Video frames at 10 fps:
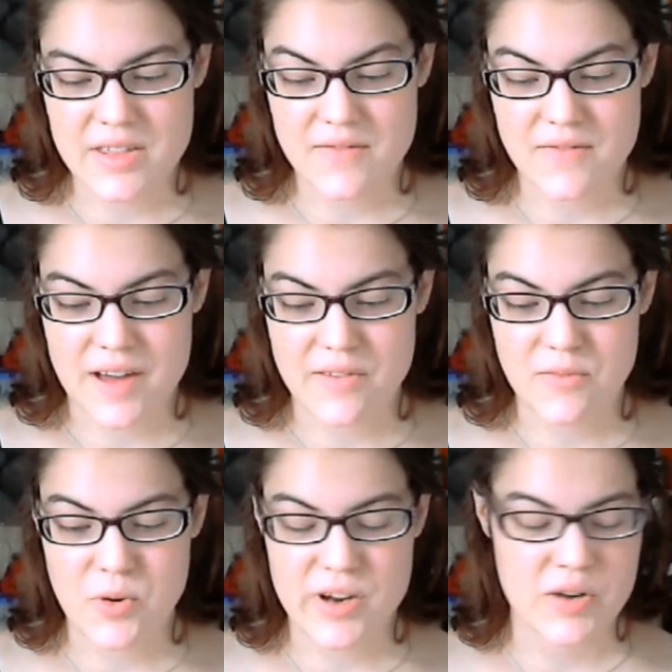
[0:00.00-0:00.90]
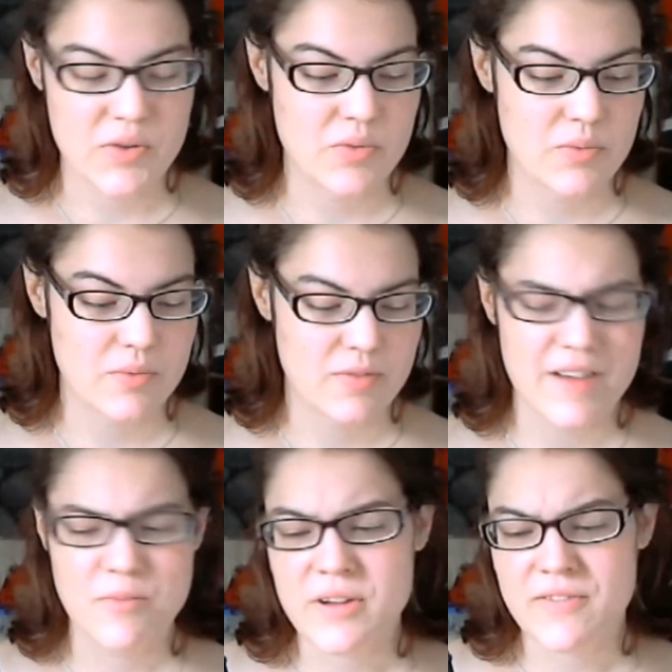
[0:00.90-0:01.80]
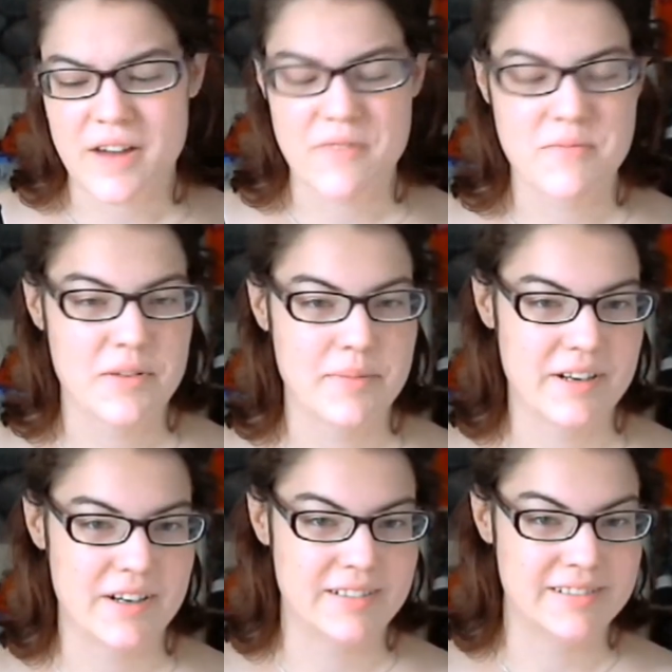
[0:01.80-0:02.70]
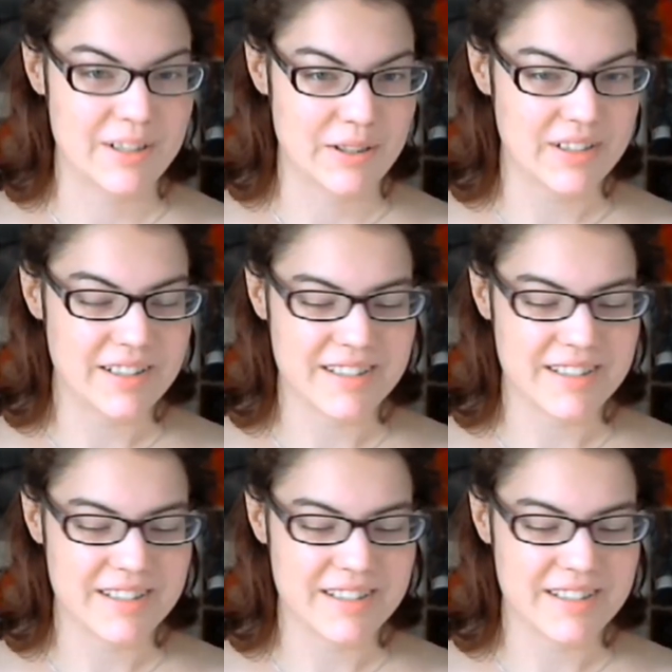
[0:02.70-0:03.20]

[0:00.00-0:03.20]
5.0, 5.5 millimeter hook.